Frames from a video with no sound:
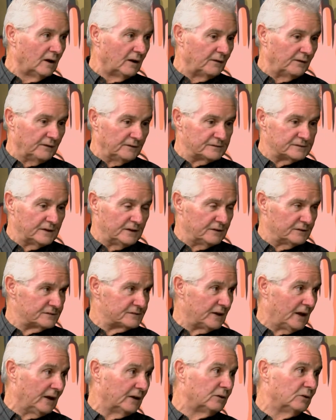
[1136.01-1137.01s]
They send us
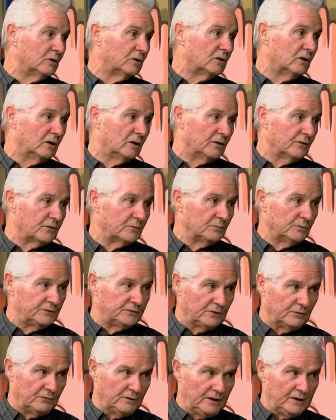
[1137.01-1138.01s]
thank you cards
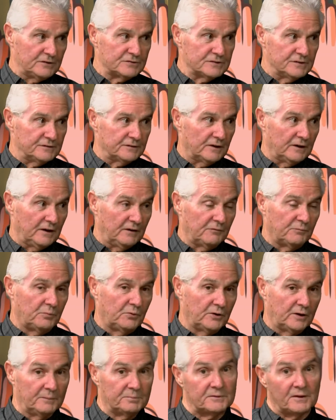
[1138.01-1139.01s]
with donations, and I've
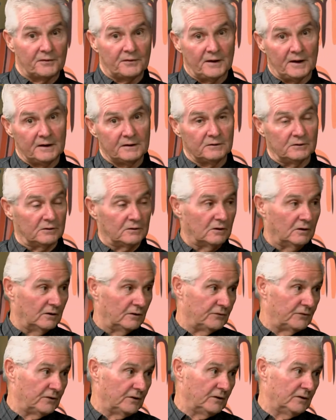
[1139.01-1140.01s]
put up the thank you
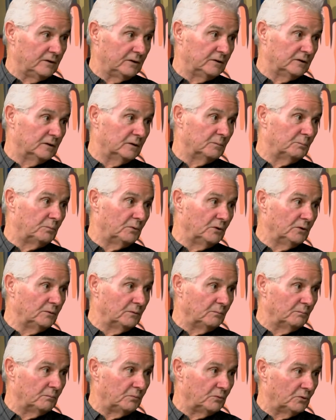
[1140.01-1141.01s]
cards in the
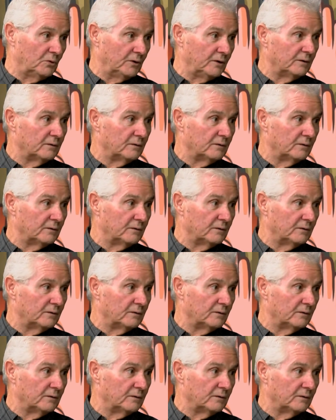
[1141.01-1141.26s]
bulletin board